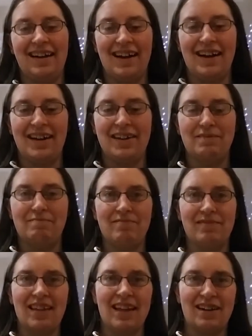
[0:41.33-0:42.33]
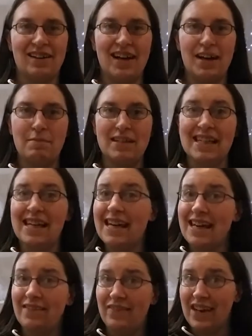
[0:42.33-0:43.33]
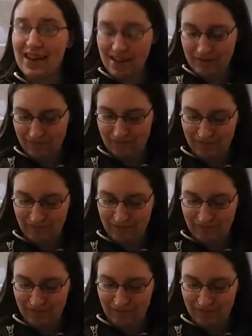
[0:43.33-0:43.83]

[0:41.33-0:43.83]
Her name is Evie,